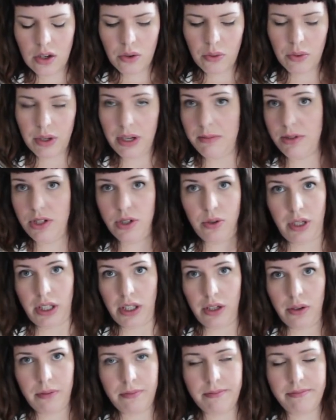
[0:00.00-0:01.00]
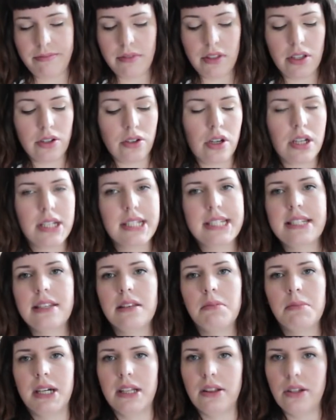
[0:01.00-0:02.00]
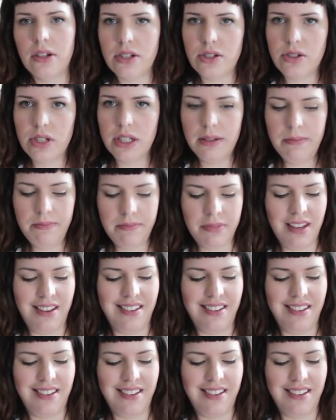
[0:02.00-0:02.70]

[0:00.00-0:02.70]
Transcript: what I'm showing you. You're not seeing my laundry.